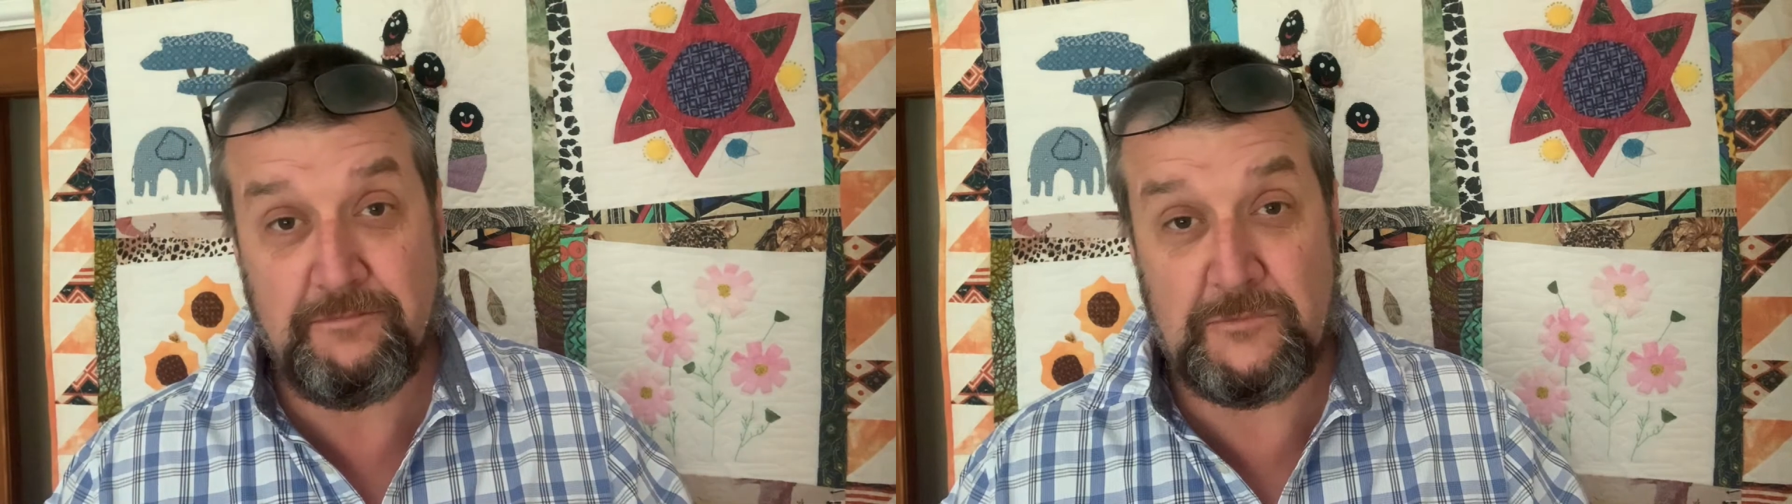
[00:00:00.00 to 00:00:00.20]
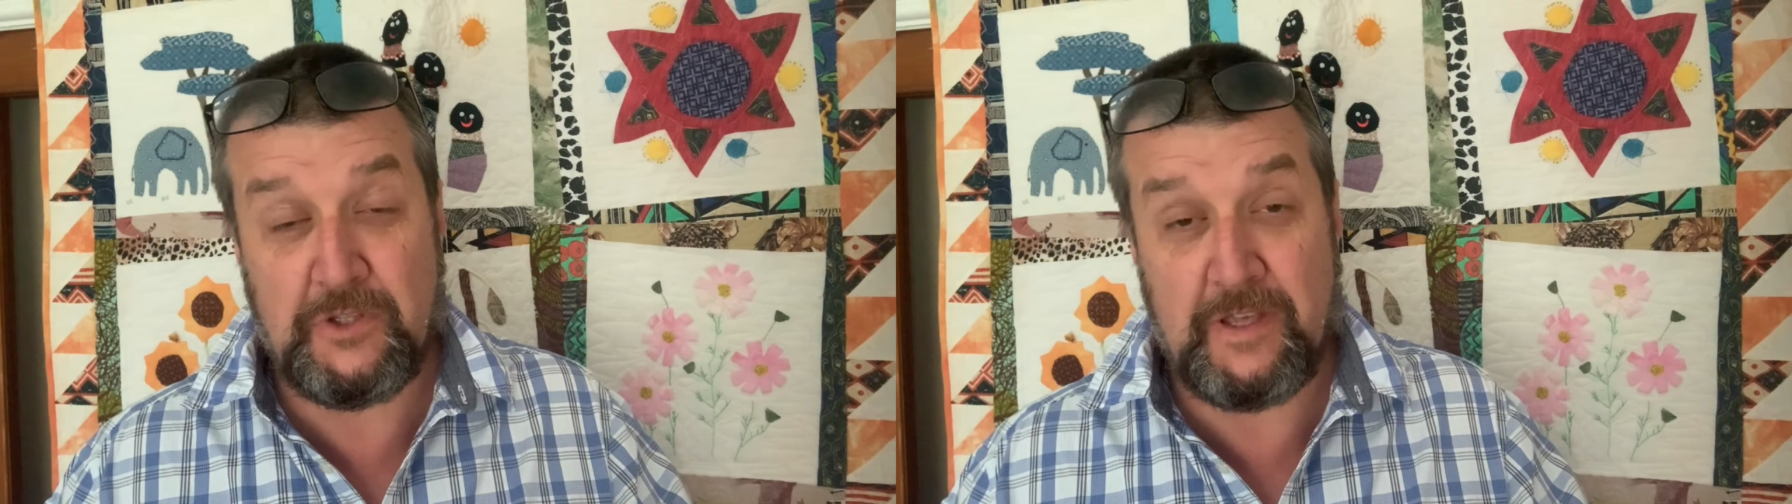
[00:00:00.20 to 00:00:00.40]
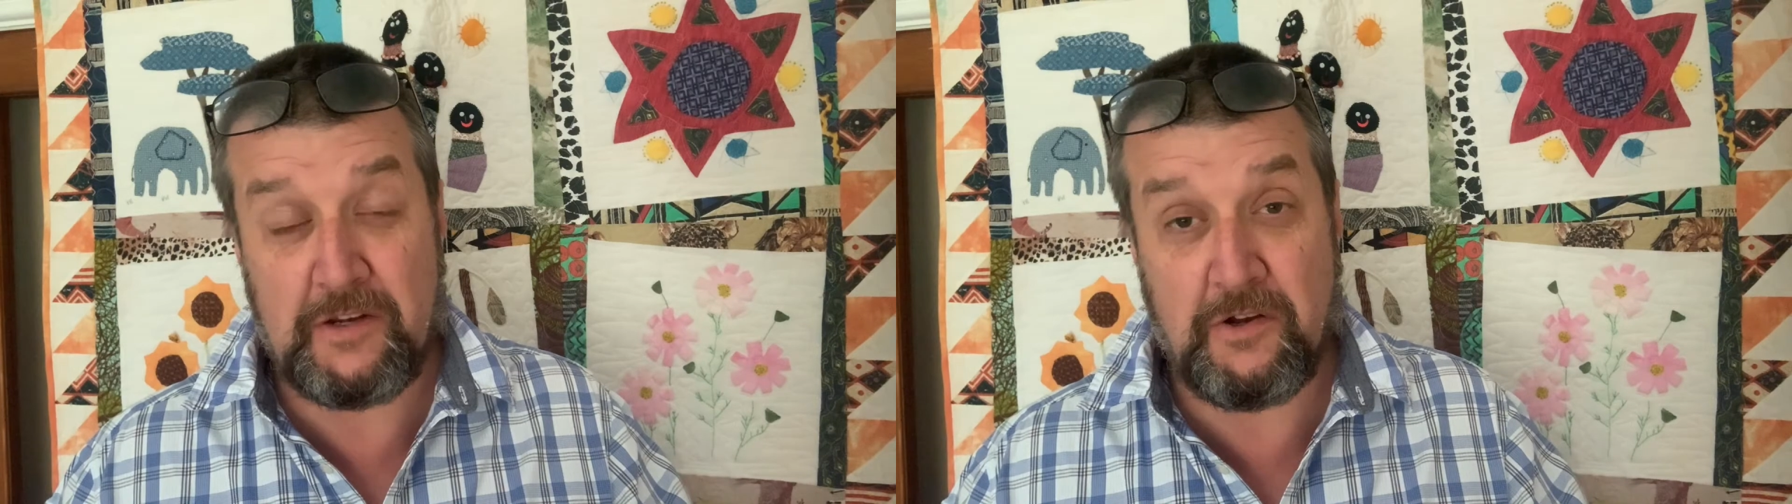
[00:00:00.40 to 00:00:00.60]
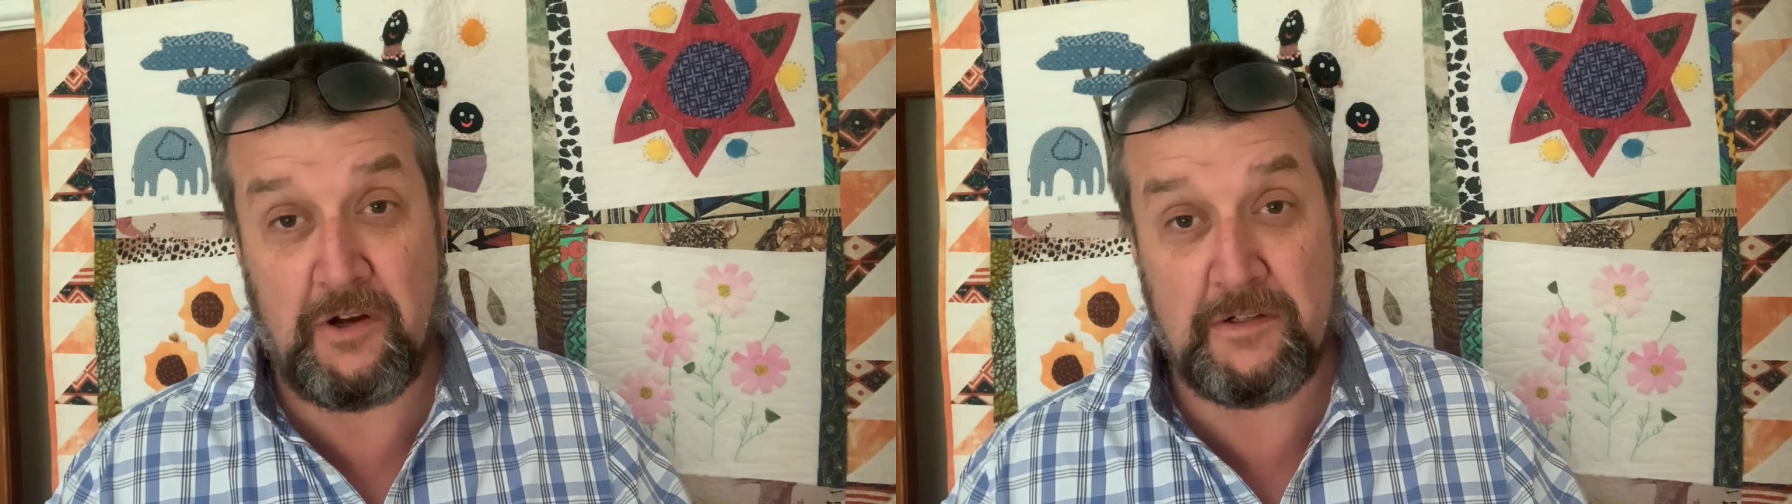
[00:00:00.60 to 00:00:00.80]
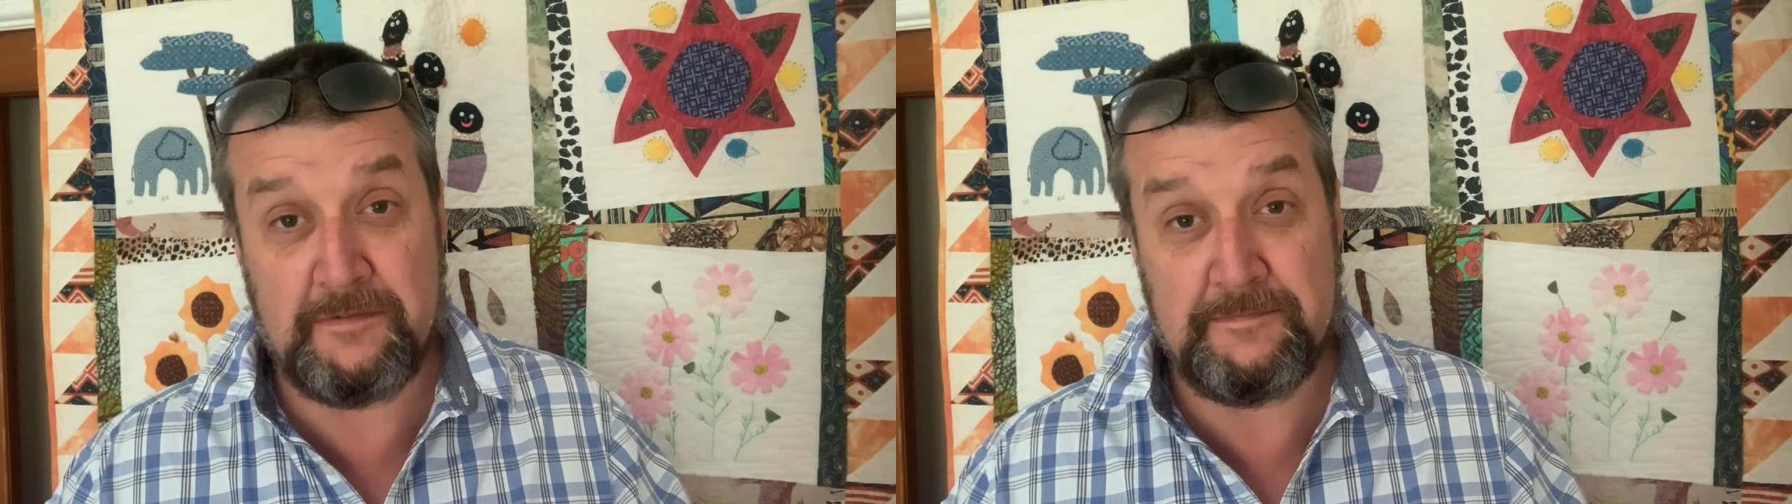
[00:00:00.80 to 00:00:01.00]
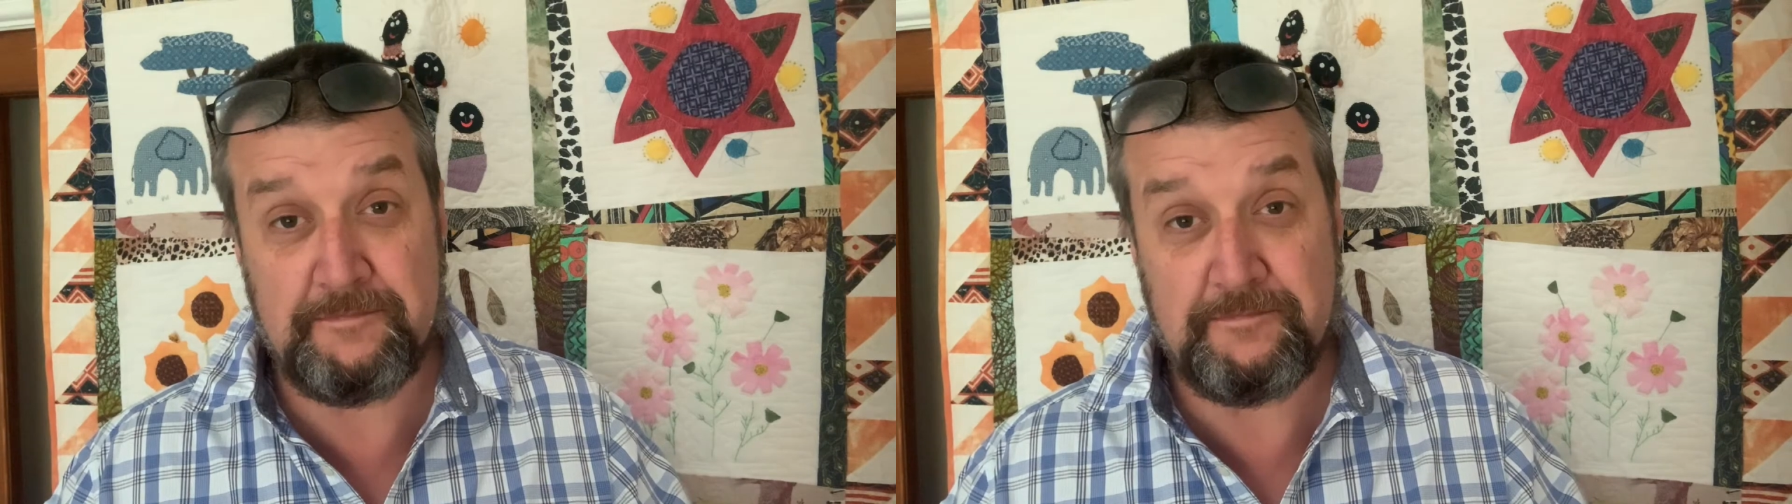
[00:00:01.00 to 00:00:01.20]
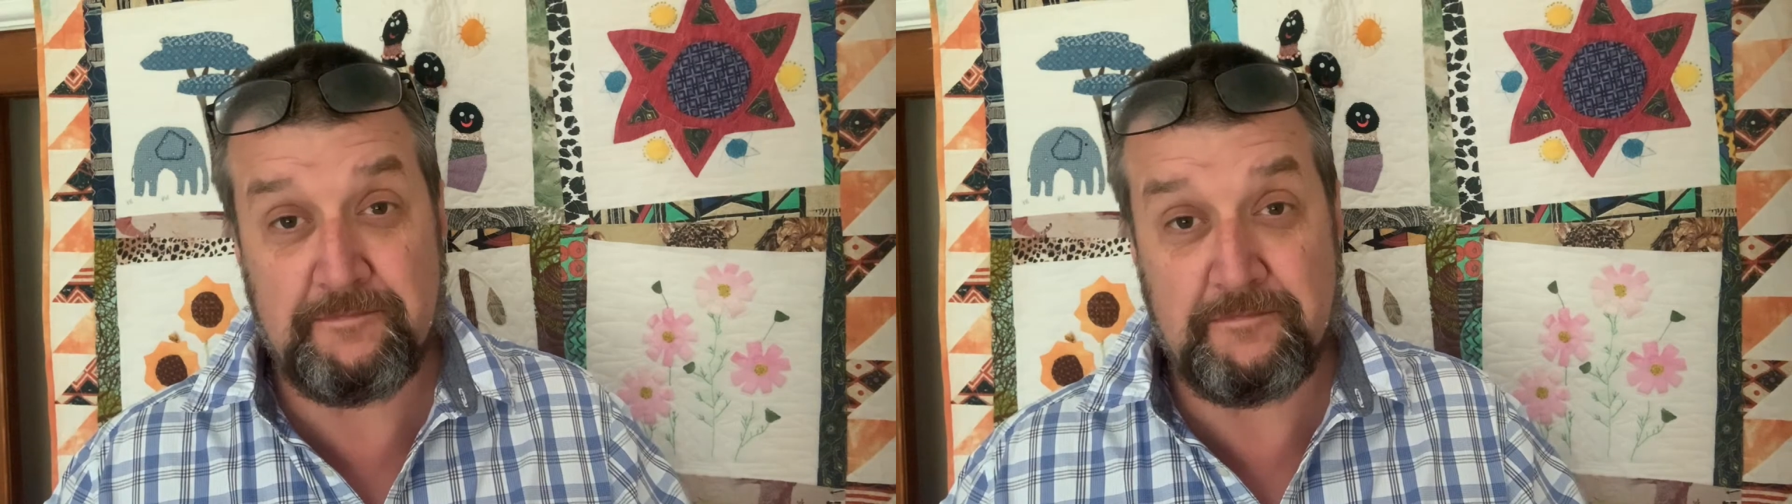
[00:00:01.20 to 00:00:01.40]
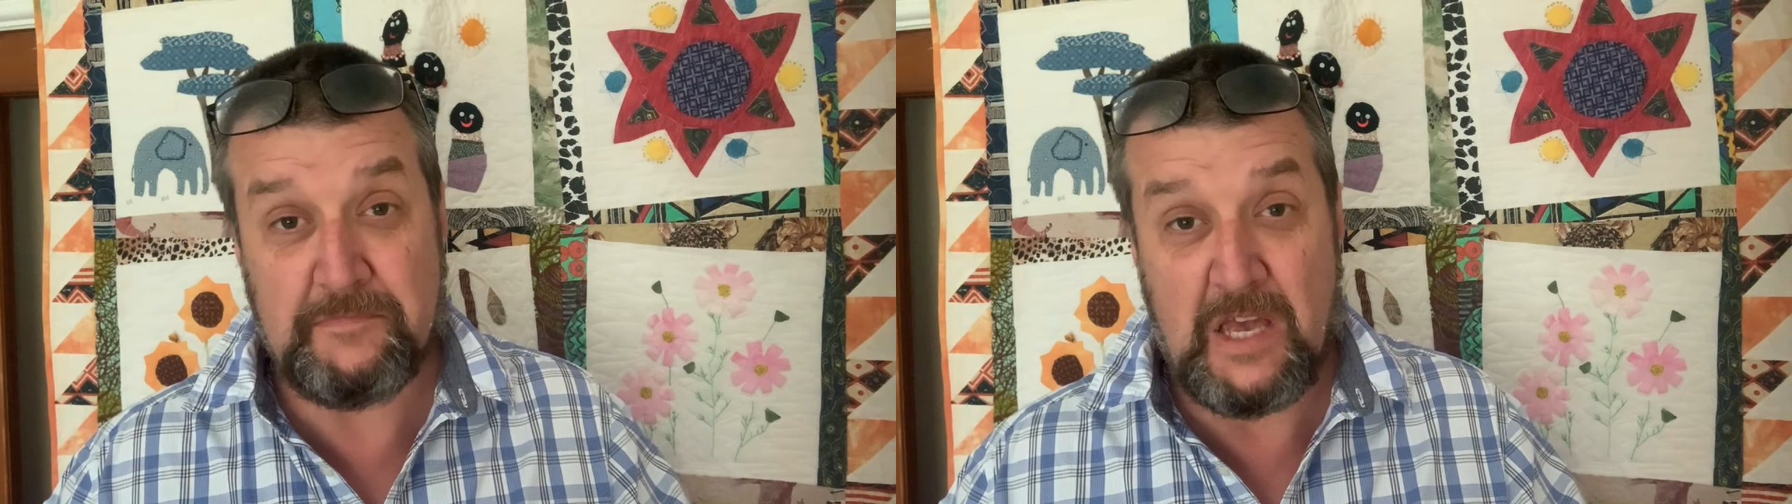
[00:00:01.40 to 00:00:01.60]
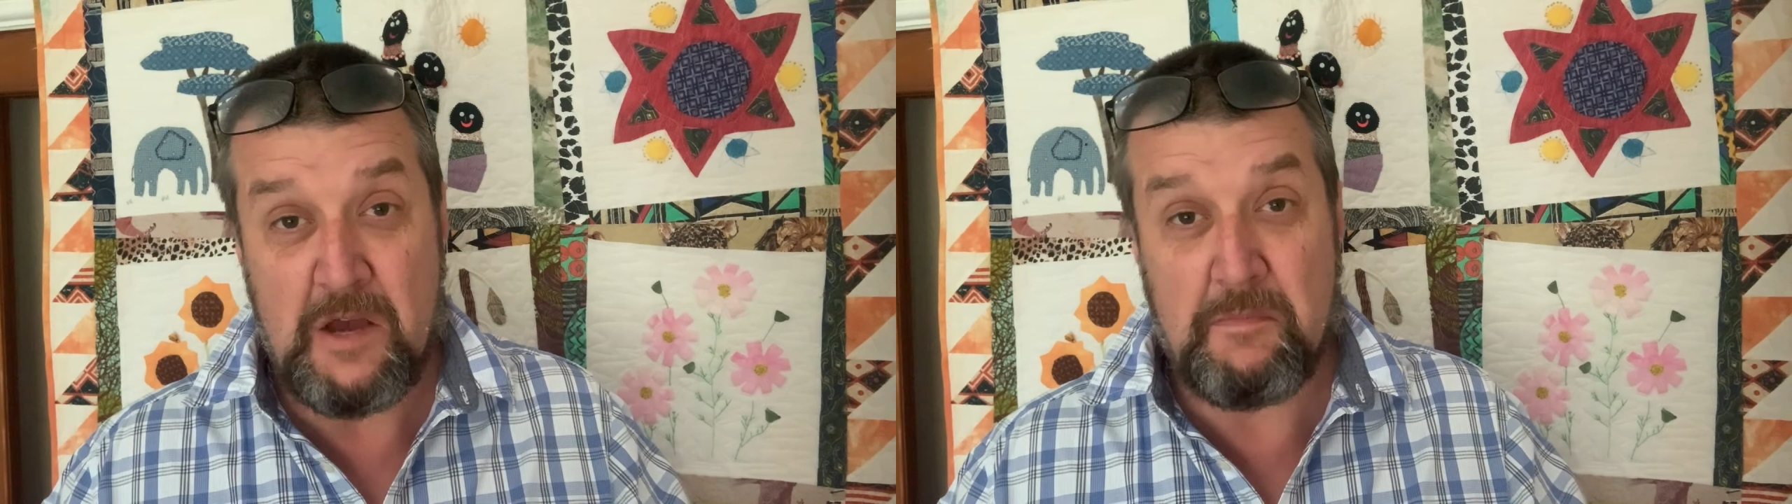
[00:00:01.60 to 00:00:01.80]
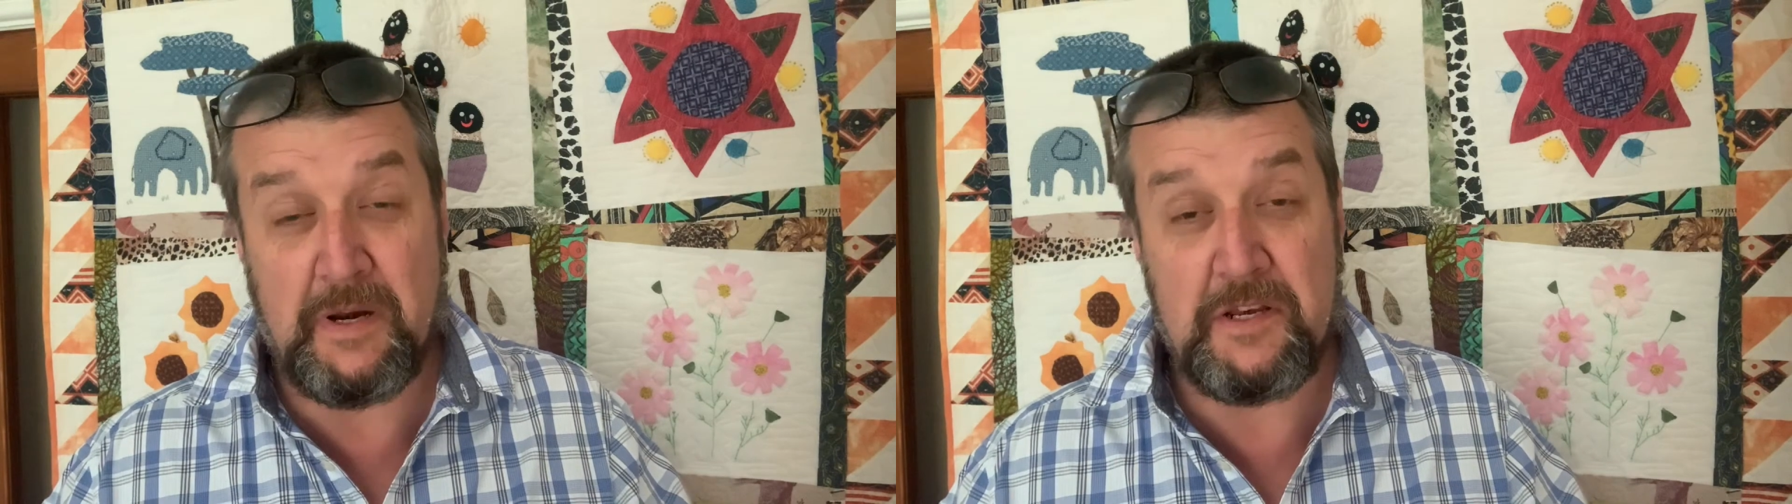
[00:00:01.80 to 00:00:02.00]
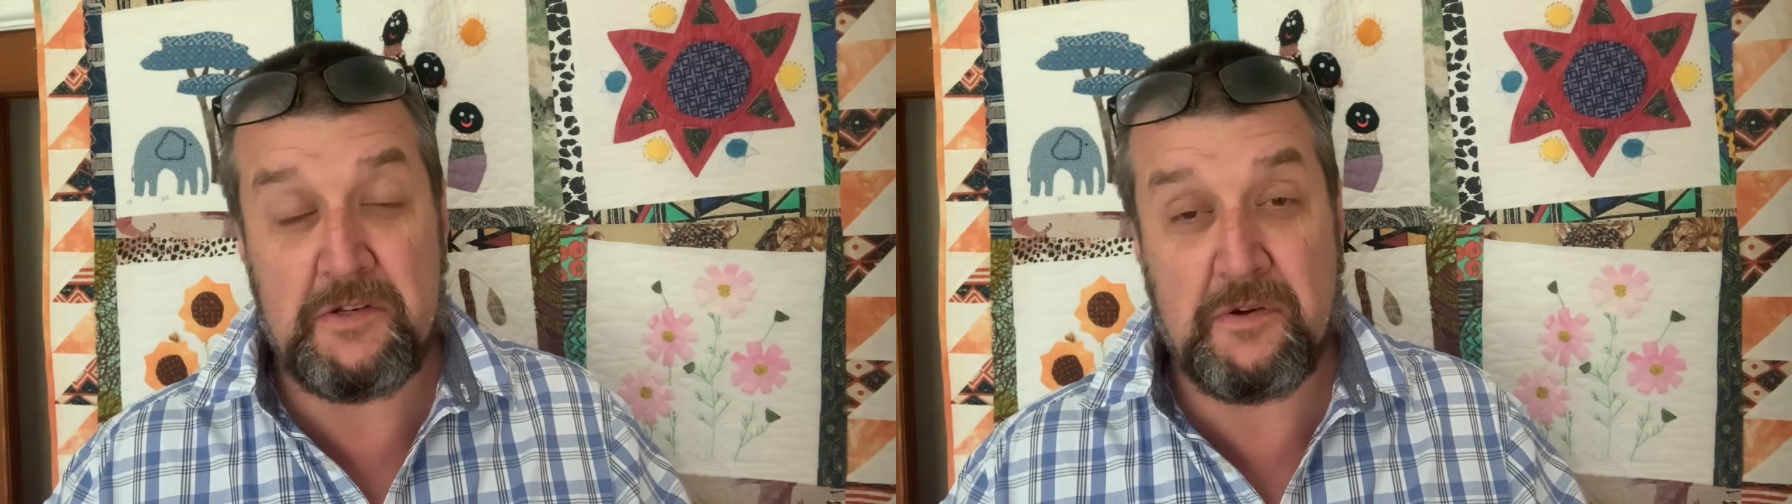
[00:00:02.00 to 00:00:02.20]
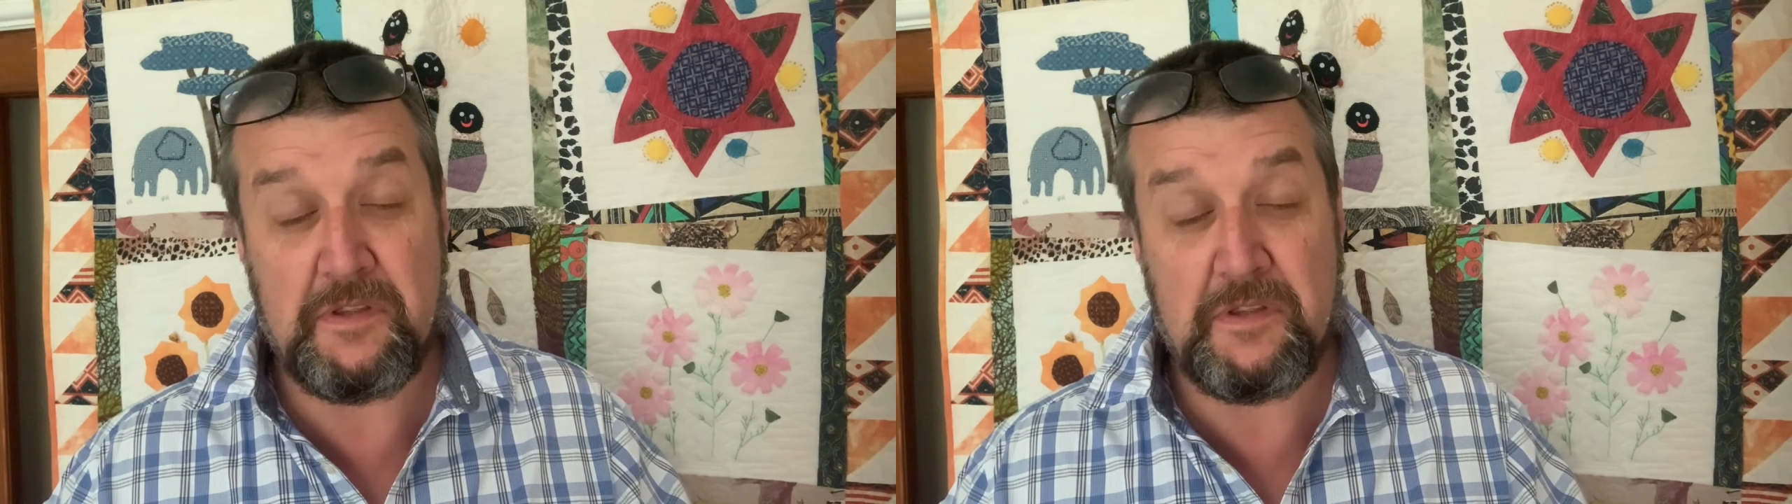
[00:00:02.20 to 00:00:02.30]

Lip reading: to that garden, but he took